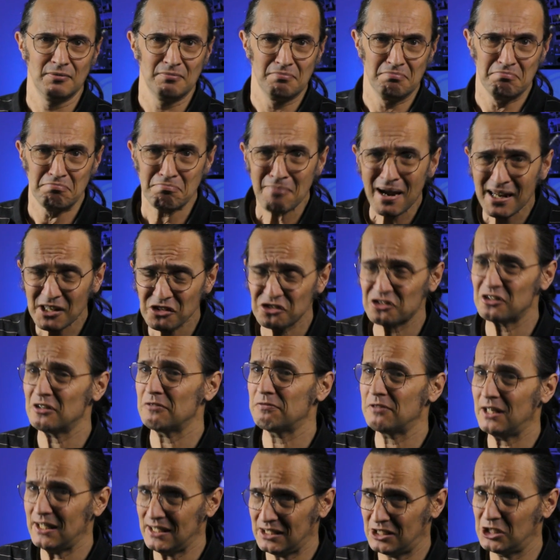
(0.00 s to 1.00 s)

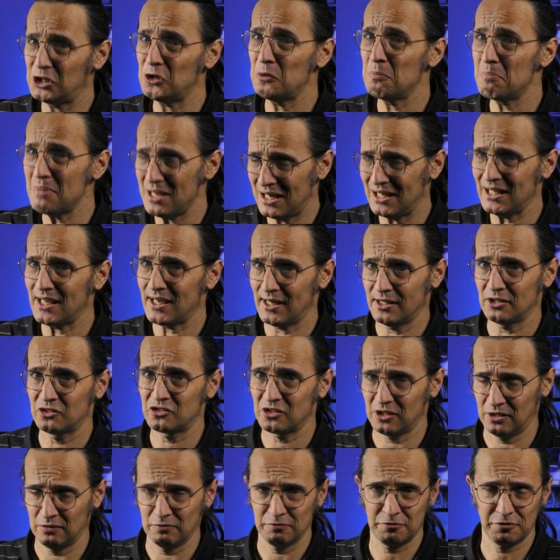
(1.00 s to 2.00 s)
massively
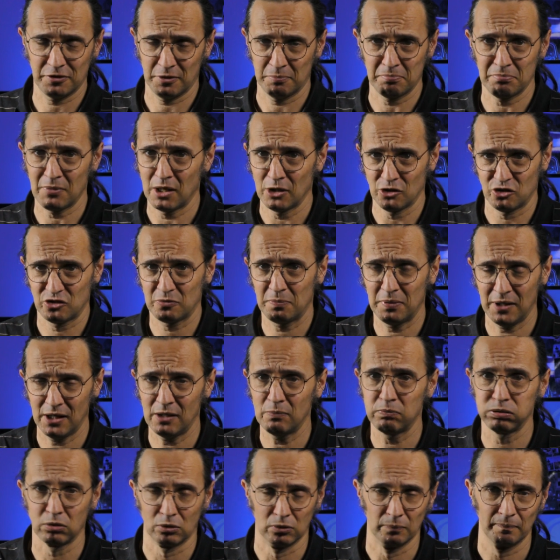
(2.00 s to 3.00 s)
humiliating for most
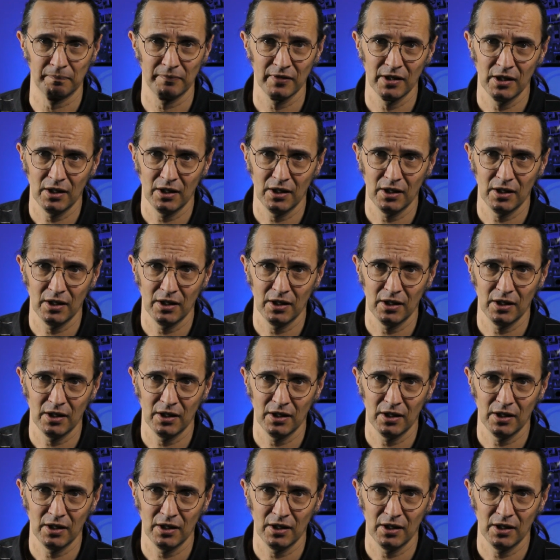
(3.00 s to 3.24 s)
people.